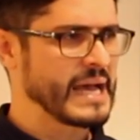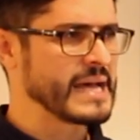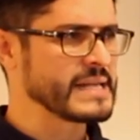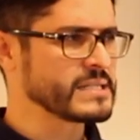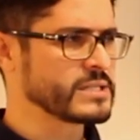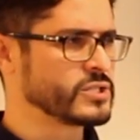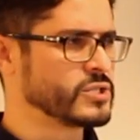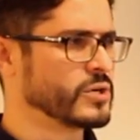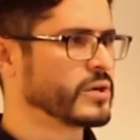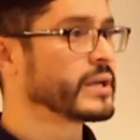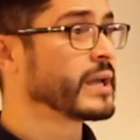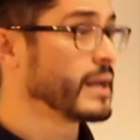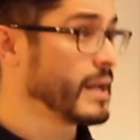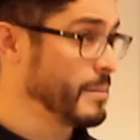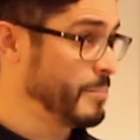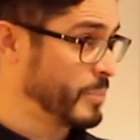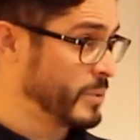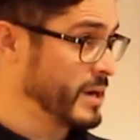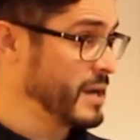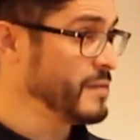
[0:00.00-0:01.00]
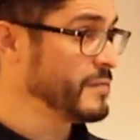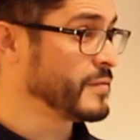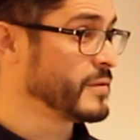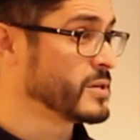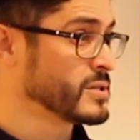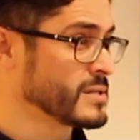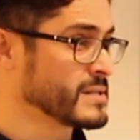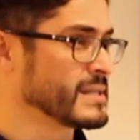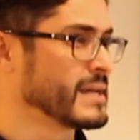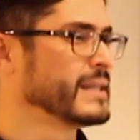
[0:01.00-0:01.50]
asked you, can I pray for
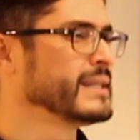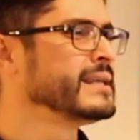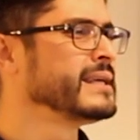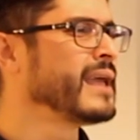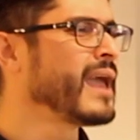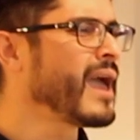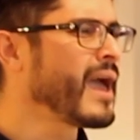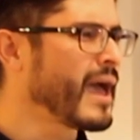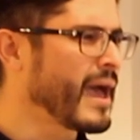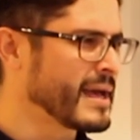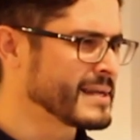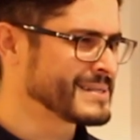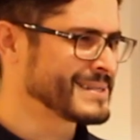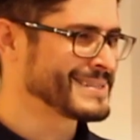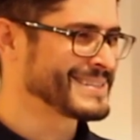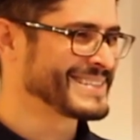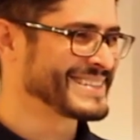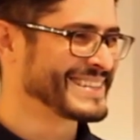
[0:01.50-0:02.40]
you? She said, yes.